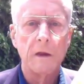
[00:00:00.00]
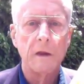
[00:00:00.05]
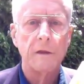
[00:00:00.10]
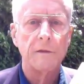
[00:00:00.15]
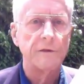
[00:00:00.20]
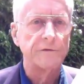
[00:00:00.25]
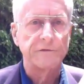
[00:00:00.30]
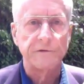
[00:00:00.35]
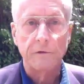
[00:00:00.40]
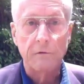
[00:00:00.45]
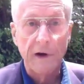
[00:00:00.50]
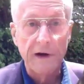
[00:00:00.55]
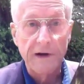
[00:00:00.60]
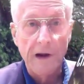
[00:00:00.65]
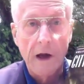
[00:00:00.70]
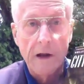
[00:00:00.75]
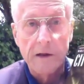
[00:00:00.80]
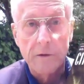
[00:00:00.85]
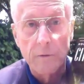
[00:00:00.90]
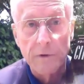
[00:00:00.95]
This is a great
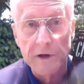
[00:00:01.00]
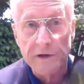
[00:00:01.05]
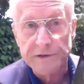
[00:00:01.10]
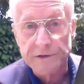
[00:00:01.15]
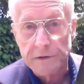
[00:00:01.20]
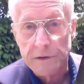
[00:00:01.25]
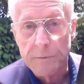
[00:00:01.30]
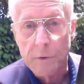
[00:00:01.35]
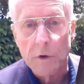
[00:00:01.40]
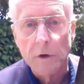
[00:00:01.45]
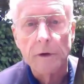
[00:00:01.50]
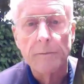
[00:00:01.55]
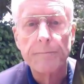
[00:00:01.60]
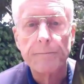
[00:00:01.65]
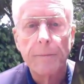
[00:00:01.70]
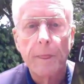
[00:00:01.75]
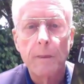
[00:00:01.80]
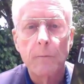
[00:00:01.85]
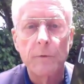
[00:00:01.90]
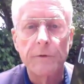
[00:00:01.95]
Hollywood history book
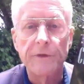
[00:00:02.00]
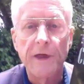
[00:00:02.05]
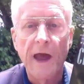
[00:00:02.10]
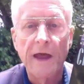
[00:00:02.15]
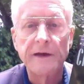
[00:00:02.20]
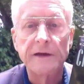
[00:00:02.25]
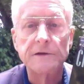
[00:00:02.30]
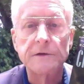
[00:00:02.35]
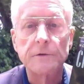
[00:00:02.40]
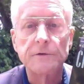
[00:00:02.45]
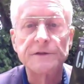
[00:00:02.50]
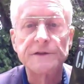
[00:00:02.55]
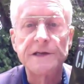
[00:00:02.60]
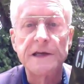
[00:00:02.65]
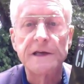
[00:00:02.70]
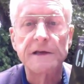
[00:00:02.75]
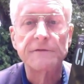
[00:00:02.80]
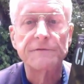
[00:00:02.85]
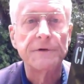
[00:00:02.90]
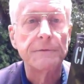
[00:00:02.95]
with anecdotes
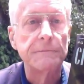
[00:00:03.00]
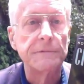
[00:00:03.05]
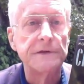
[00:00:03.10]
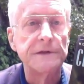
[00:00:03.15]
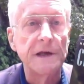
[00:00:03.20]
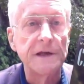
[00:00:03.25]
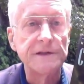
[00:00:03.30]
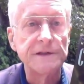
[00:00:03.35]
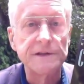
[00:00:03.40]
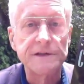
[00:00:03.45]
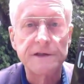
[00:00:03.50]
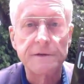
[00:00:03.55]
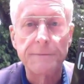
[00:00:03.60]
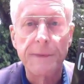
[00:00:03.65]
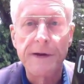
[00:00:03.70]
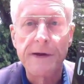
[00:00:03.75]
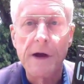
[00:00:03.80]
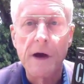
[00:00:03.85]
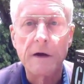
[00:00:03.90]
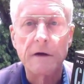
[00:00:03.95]
taken from dozens of
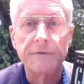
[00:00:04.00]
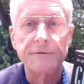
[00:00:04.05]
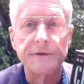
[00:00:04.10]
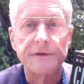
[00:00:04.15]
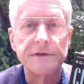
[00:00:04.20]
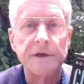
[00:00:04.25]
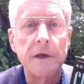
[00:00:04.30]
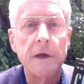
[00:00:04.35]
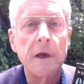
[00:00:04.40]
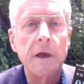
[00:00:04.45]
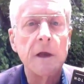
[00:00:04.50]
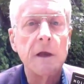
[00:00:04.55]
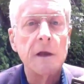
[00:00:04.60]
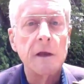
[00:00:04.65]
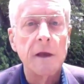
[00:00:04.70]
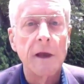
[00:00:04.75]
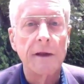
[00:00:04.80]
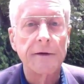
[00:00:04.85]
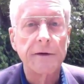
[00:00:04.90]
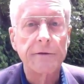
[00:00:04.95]
biographies
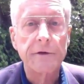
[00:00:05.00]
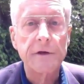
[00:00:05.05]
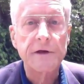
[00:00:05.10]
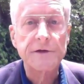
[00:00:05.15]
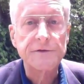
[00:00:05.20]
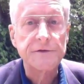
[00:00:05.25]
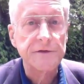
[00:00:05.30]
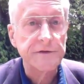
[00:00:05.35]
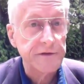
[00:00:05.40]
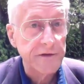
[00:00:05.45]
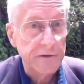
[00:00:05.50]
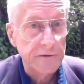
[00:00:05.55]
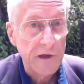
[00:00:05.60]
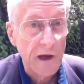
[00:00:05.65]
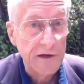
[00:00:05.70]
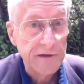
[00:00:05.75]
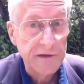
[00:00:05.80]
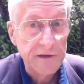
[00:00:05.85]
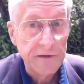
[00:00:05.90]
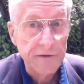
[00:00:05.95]
and other histories of the
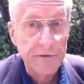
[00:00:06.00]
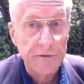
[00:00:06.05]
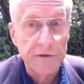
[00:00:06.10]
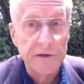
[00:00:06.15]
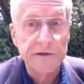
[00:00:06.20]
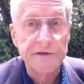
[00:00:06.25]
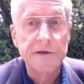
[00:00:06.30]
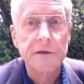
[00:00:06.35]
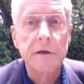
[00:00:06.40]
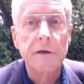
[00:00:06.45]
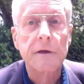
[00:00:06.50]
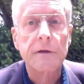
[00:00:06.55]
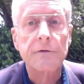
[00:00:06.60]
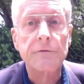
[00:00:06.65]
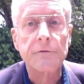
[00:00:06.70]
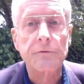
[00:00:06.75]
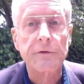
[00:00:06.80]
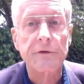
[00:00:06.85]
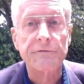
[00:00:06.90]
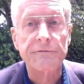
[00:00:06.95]
1930s
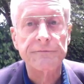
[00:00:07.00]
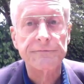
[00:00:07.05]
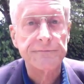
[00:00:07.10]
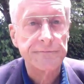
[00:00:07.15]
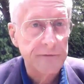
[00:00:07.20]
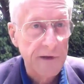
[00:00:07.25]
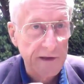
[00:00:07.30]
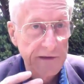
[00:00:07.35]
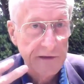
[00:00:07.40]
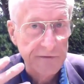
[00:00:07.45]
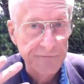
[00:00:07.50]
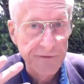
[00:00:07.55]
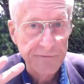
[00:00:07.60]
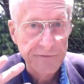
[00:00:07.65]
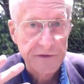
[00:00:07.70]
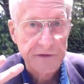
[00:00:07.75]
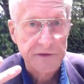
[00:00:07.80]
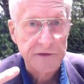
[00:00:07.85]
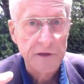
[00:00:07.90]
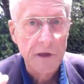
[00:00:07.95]
through the
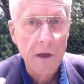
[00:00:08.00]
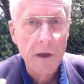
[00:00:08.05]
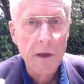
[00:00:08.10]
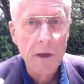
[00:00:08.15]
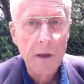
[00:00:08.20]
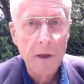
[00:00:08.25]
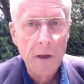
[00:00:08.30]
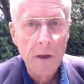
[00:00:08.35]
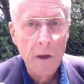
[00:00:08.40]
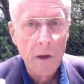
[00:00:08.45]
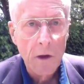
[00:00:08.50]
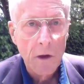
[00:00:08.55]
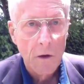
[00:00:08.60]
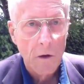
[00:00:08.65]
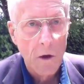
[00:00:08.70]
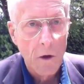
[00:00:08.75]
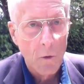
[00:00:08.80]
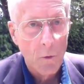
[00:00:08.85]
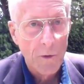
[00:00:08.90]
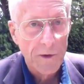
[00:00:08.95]
1950s.
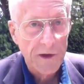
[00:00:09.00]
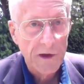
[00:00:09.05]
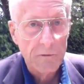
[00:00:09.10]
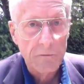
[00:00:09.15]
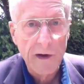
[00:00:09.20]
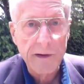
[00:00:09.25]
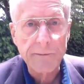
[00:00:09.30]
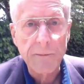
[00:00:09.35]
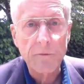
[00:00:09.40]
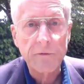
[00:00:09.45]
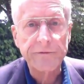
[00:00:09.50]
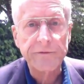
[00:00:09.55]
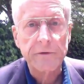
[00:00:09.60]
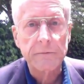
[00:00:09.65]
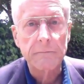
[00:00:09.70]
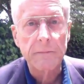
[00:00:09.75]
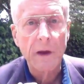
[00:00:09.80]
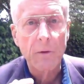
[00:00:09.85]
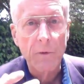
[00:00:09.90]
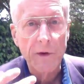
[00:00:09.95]
When I read
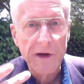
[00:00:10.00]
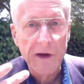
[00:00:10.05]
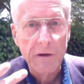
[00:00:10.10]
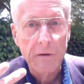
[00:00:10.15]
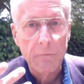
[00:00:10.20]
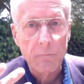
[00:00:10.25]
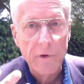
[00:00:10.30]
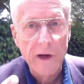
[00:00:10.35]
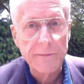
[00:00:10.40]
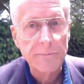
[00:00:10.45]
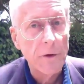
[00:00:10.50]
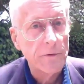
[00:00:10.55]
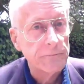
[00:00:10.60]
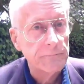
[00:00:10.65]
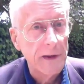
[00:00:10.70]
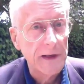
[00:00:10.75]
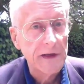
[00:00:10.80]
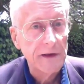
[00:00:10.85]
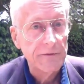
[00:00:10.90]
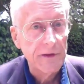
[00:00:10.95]

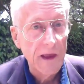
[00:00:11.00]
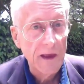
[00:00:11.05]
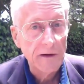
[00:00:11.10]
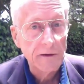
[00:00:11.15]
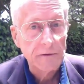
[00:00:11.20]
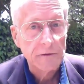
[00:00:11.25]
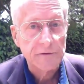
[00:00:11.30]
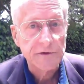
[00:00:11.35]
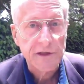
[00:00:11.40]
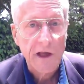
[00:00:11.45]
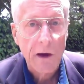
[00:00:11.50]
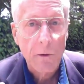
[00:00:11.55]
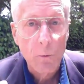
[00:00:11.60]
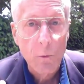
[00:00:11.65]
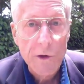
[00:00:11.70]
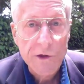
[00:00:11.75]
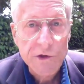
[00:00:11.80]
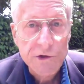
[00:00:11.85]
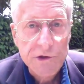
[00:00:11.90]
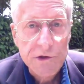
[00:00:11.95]
many of the anecdotes, I
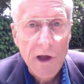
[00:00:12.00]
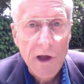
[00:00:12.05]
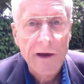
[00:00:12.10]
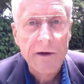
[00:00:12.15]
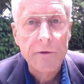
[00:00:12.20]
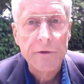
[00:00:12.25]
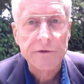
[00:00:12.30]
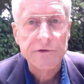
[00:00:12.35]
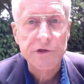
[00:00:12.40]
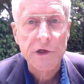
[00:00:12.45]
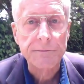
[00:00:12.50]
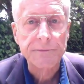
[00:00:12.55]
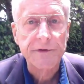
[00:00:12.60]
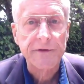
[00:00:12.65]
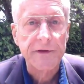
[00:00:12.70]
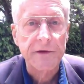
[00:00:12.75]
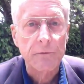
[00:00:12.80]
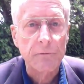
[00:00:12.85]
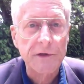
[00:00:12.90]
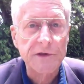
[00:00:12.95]
wished could jump to
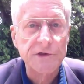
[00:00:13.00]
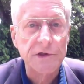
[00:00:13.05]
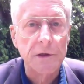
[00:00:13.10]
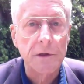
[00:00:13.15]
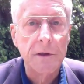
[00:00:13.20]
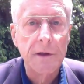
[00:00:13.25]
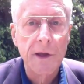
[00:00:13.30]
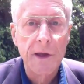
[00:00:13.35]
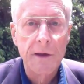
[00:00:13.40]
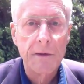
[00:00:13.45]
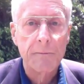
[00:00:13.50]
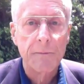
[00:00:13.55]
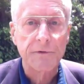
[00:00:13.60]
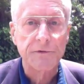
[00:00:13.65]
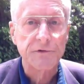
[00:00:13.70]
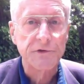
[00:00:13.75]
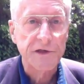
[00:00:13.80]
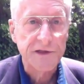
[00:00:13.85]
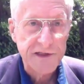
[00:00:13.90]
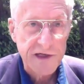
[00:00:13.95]
the original, but
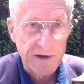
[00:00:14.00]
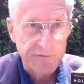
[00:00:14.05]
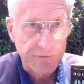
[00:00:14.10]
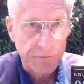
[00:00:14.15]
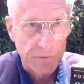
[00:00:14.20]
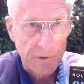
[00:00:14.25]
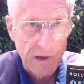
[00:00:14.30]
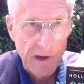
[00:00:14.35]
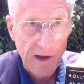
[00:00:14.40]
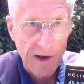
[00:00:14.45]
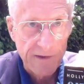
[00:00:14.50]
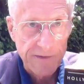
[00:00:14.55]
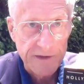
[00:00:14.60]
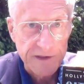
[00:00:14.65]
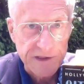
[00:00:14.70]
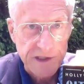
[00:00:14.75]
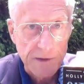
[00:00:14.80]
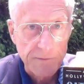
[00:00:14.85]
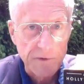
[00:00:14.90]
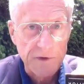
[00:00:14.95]
you just have to rely on the
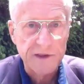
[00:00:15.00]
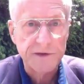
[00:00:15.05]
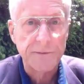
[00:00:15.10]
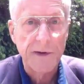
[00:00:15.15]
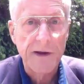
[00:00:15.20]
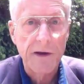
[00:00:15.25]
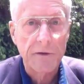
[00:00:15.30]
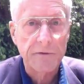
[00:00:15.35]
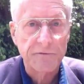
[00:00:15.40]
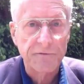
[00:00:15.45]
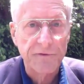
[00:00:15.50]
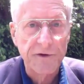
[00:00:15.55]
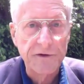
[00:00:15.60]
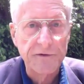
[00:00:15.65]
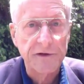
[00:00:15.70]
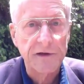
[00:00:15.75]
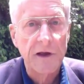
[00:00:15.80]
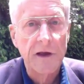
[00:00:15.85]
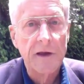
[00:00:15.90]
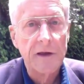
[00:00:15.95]
summaries by Otto
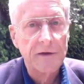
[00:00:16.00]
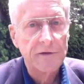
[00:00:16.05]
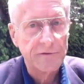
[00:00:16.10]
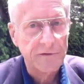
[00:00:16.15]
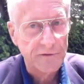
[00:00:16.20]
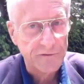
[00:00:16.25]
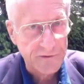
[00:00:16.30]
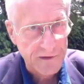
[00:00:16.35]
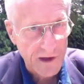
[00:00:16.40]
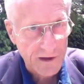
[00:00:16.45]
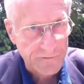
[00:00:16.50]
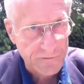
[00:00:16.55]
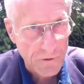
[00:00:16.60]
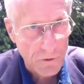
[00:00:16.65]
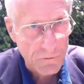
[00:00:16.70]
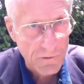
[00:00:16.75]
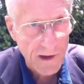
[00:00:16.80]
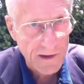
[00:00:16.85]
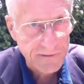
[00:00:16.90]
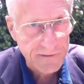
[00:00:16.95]
Friedrich, since he has no
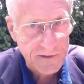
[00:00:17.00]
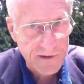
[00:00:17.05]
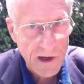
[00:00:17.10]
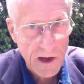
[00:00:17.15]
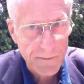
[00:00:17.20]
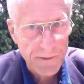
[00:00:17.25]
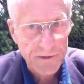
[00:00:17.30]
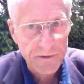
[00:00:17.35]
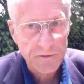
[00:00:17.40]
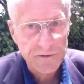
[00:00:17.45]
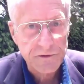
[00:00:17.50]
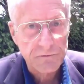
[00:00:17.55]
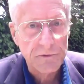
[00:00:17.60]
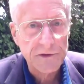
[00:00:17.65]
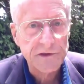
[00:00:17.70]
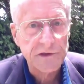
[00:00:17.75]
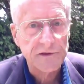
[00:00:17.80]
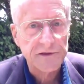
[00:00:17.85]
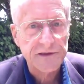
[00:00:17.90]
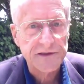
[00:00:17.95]
right to copy those
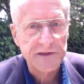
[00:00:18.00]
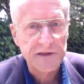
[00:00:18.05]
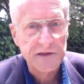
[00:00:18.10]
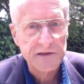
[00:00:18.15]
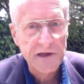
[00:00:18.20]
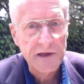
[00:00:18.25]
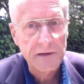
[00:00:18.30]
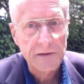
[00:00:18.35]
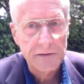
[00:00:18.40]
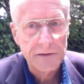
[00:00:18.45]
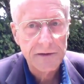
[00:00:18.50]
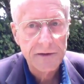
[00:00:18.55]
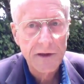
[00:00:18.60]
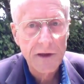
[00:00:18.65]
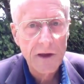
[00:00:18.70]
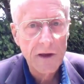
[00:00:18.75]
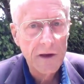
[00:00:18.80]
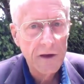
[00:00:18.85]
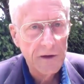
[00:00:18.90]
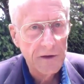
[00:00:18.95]
originals in detail.
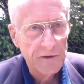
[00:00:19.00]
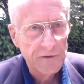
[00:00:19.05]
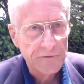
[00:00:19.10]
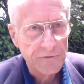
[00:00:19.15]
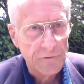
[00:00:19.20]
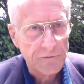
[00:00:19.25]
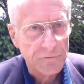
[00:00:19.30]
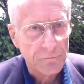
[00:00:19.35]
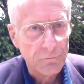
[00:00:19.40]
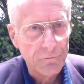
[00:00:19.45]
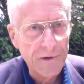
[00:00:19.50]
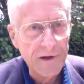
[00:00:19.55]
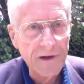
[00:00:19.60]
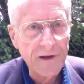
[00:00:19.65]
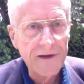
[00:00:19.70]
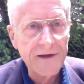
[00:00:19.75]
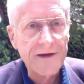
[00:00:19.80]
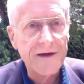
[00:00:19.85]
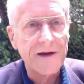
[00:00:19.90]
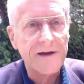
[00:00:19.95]
So it's
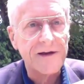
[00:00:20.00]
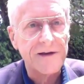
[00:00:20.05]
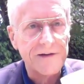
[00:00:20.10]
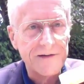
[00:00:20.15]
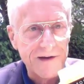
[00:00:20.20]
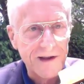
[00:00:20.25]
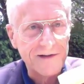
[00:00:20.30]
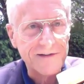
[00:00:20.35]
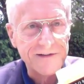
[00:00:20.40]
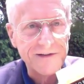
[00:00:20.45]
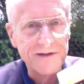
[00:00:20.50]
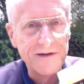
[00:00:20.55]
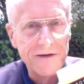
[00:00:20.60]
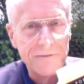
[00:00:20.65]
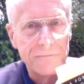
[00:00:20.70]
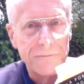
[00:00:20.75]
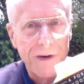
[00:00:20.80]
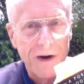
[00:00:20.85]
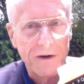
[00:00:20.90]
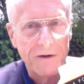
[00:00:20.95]
really a connected,
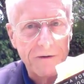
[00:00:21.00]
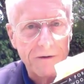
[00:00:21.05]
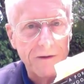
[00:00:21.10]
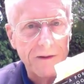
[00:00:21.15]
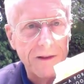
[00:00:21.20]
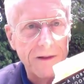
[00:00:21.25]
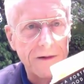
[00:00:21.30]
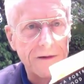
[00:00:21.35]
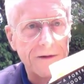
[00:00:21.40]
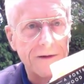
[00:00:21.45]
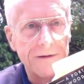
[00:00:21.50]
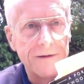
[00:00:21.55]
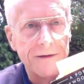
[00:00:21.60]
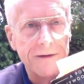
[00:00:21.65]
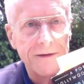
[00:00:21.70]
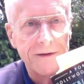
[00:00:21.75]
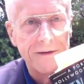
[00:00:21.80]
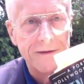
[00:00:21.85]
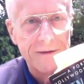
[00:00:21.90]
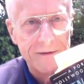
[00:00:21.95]
parallel,
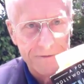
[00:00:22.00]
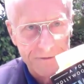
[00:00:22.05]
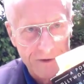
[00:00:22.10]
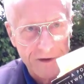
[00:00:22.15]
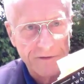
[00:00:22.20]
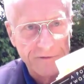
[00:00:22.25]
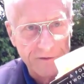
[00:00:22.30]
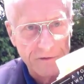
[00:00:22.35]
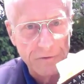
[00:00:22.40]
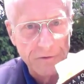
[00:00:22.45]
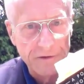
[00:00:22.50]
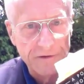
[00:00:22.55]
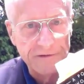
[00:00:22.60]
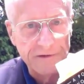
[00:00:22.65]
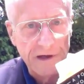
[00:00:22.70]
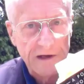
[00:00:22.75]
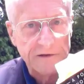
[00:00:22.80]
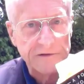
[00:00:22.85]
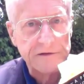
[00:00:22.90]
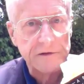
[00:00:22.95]
transcluded
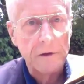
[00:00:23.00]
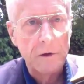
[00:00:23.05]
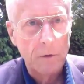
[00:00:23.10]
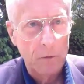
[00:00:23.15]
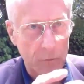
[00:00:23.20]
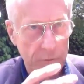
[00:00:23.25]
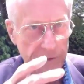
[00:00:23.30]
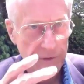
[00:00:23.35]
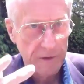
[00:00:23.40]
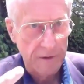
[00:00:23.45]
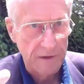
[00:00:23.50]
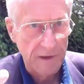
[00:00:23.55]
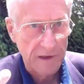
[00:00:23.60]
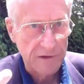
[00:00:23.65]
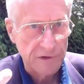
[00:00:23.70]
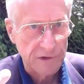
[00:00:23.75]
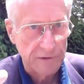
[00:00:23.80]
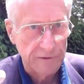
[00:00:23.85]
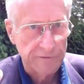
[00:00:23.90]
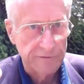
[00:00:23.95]
text with the
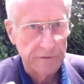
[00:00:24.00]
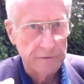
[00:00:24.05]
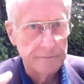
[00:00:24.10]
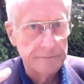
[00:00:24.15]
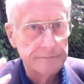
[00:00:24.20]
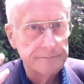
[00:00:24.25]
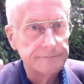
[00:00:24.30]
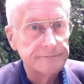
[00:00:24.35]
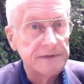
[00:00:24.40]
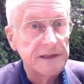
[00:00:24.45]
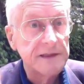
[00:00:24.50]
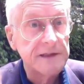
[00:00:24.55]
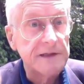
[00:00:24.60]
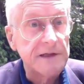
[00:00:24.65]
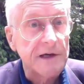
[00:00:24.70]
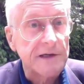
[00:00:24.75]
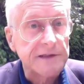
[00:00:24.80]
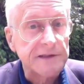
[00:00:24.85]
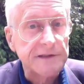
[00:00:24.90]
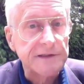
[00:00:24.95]
connections
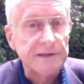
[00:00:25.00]
cut.